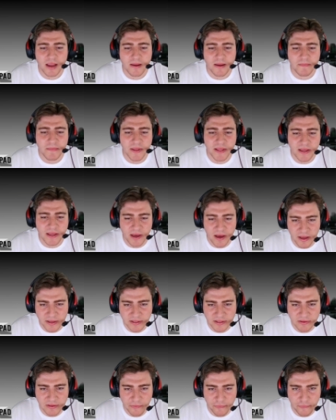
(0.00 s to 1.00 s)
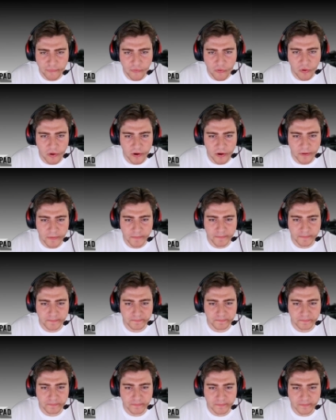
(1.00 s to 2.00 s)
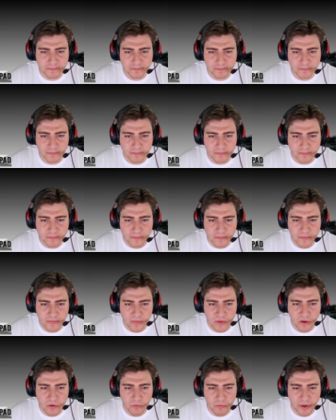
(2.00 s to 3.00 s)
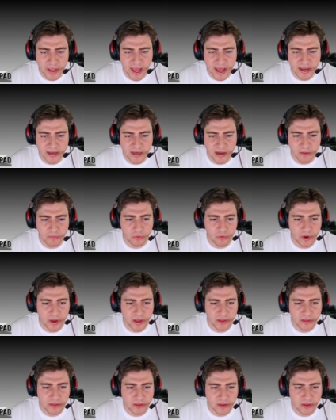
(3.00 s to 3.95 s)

Because of the 4, we end up with,